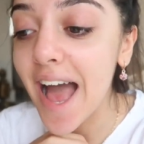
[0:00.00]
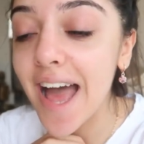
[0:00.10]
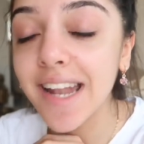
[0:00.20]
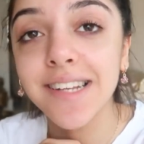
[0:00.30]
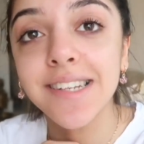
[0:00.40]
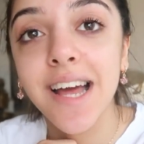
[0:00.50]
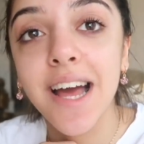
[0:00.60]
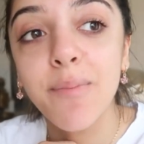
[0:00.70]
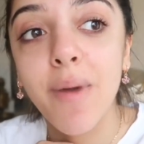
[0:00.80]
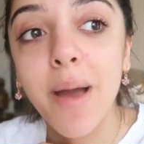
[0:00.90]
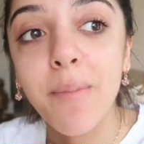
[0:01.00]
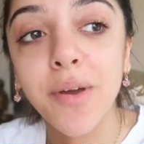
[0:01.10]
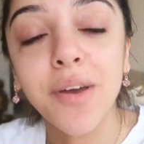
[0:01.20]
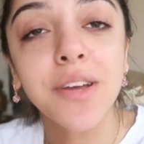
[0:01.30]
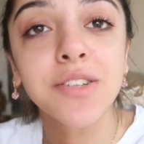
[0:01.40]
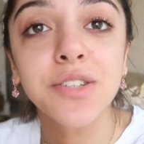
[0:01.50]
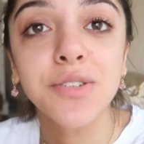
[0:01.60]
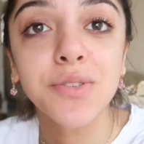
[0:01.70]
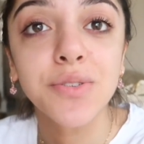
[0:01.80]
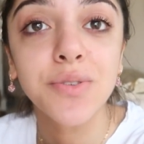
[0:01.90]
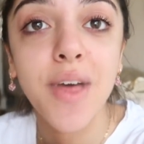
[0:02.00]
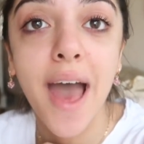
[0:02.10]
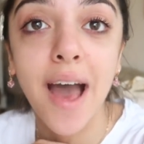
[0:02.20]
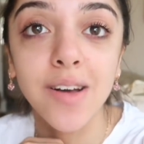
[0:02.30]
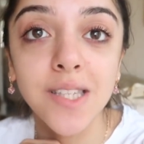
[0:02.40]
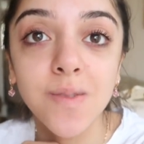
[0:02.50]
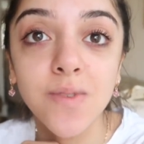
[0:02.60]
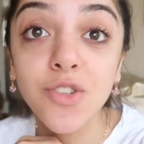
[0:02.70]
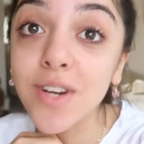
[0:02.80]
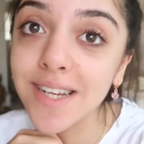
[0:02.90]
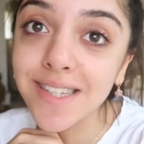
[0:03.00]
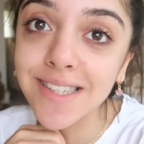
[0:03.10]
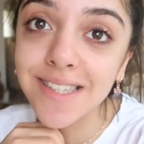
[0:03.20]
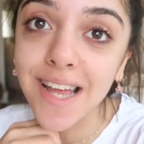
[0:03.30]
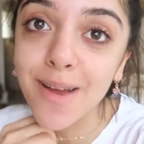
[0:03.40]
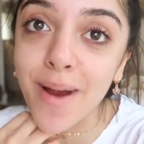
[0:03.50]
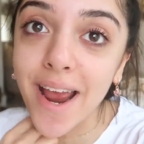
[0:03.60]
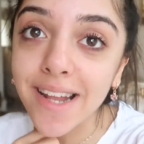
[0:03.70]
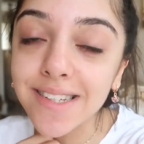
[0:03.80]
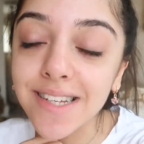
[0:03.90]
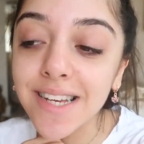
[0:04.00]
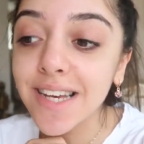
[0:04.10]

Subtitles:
And I'm going to their house for drinks to celebrate,